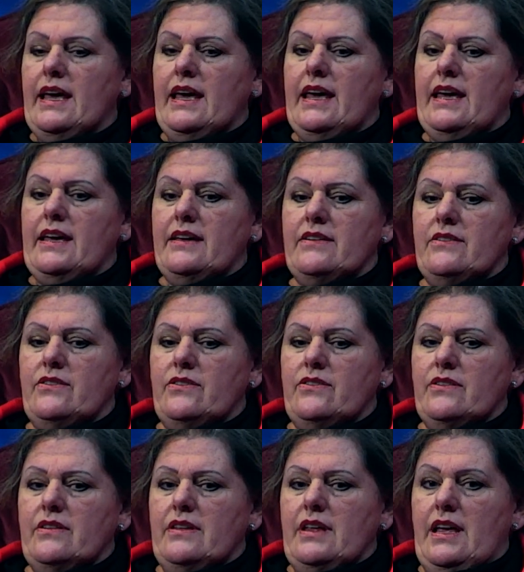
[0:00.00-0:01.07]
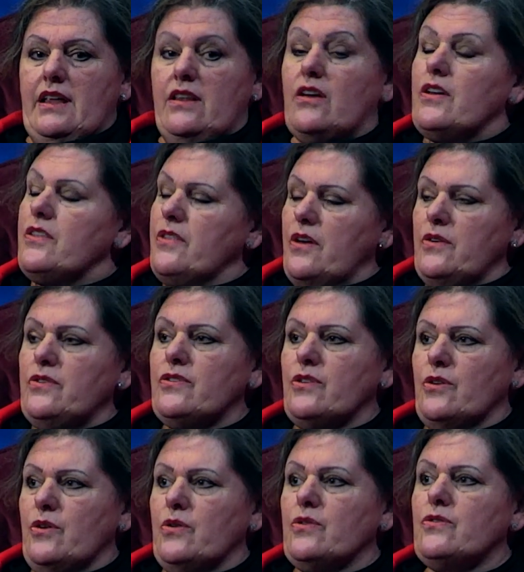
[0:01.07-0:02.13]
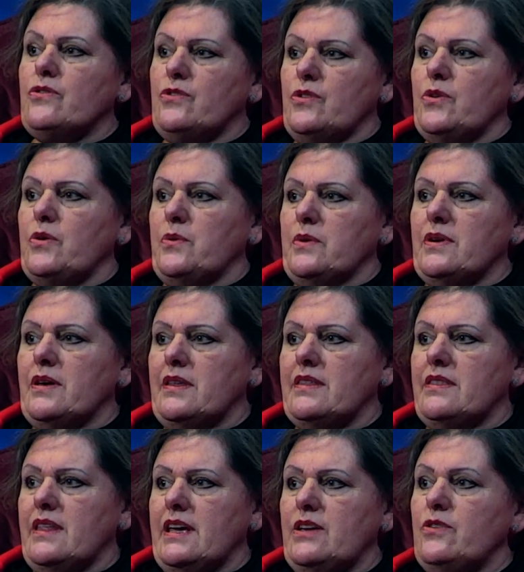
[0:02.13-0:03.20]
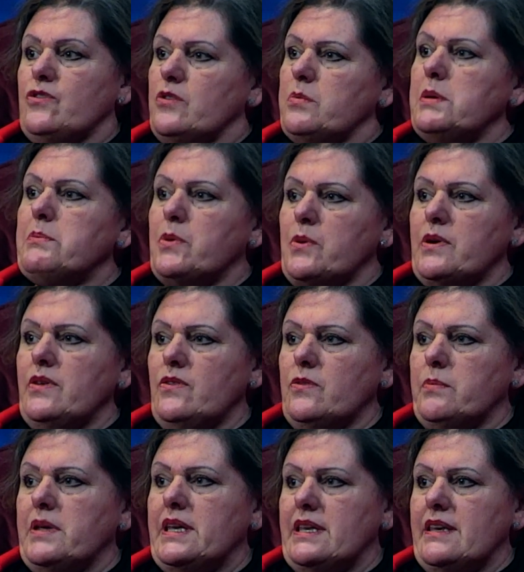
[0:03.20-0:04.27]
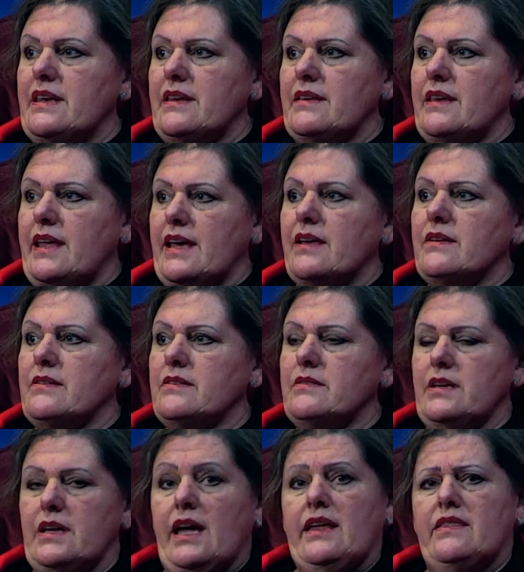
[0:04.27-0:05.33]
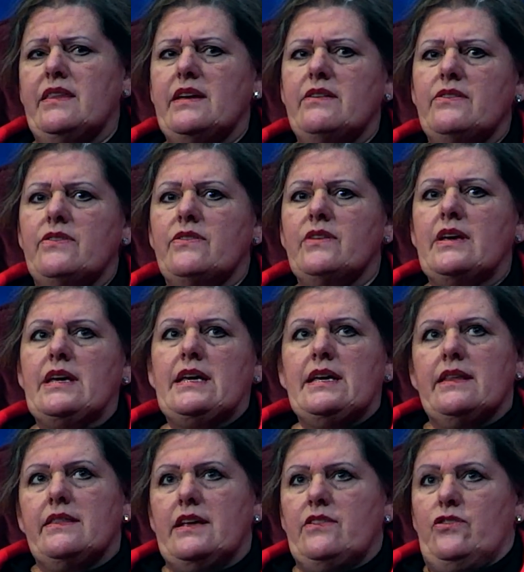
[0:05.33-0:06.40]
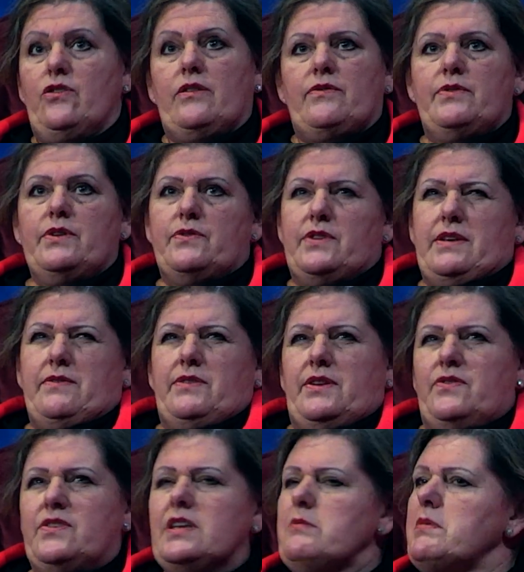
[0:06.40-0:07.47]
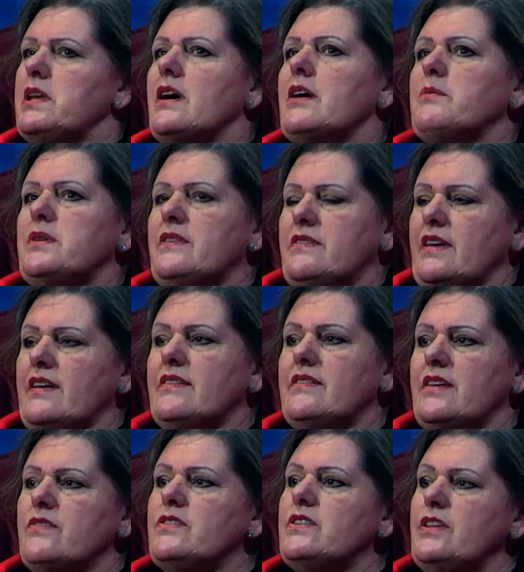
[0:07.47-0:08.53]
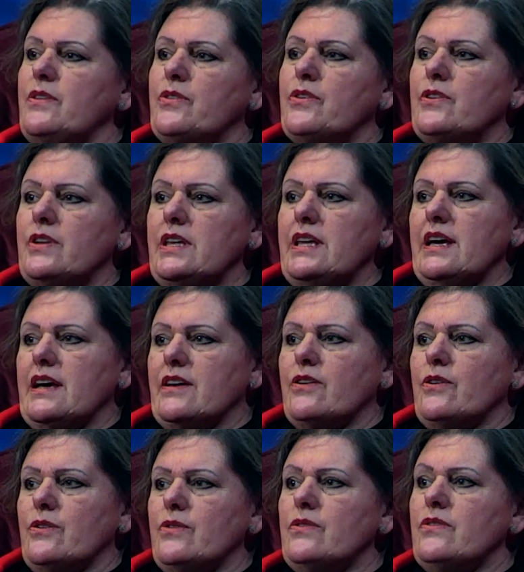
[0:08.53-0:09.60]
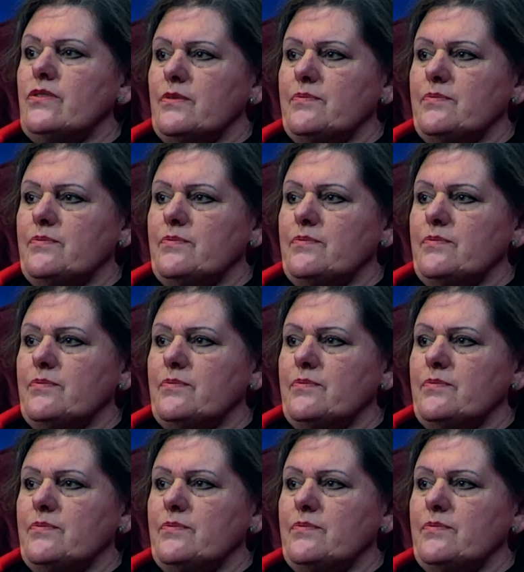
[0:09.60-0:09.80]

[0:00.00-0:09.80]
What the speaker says: And a lot of those are girls too. And they used to be boys, but now, and it's not 50-50, but I would say 70-30 are girls.